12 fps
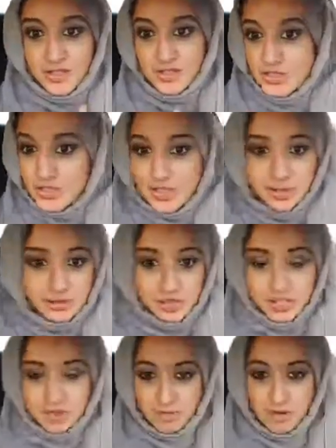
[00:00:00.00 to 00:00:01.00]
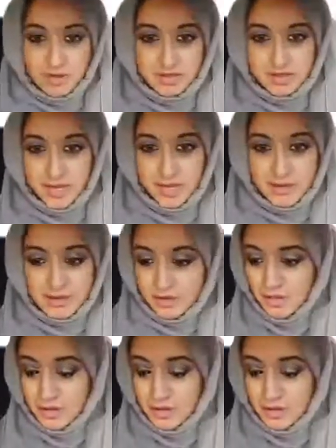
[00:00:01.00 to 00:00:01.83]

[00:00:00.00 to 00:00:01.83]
just do attraction marketing and